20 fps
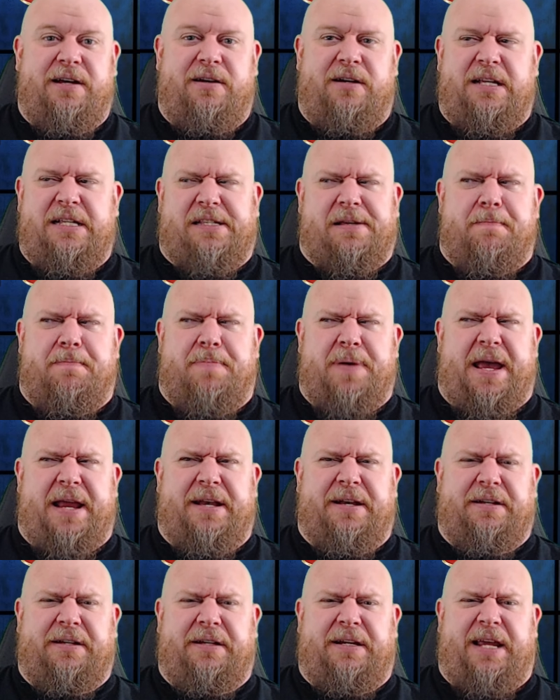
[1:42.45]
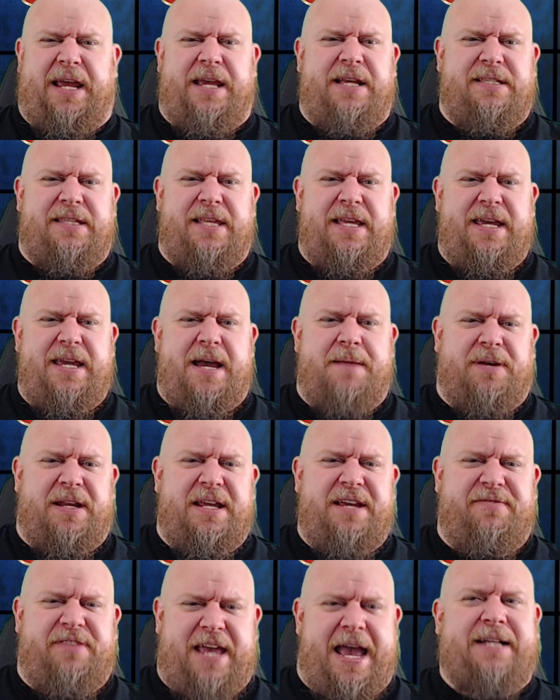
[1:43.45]
is it Ben Kingsley, I
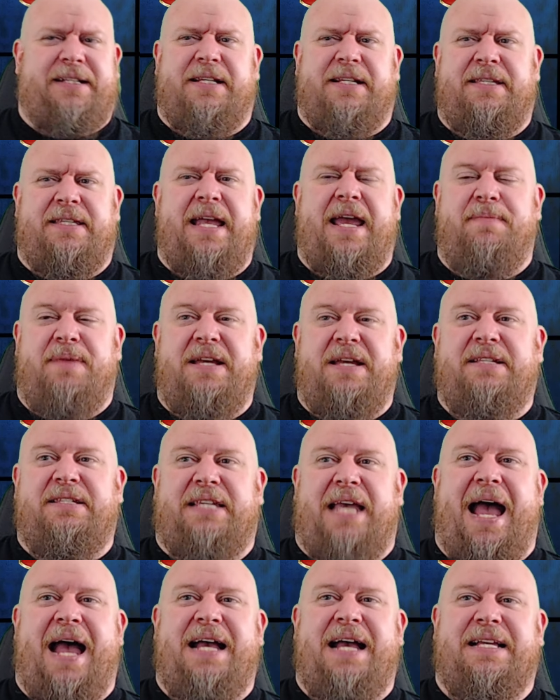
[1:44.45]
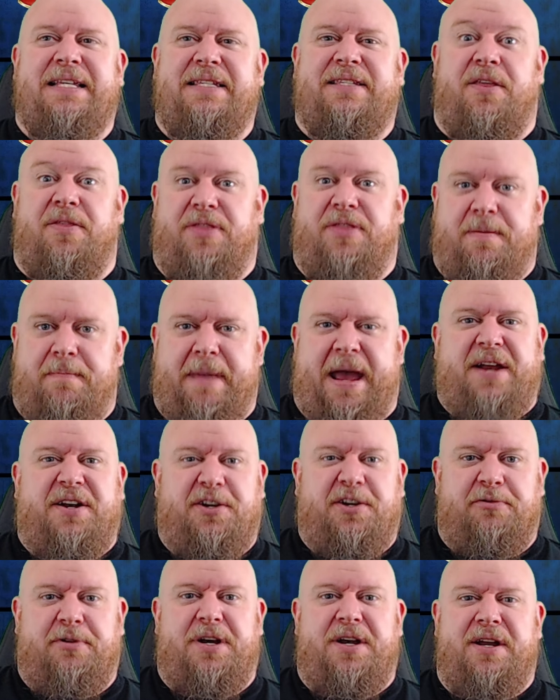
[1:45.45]
believe the actor's name is, as the
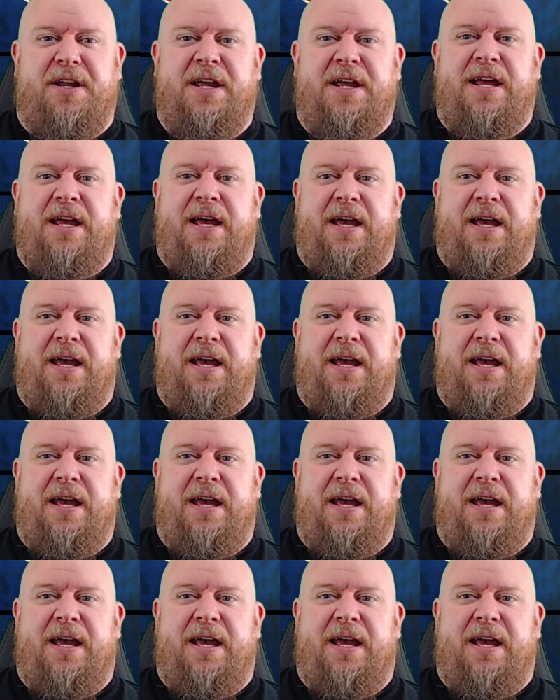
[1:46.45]
Mandarin,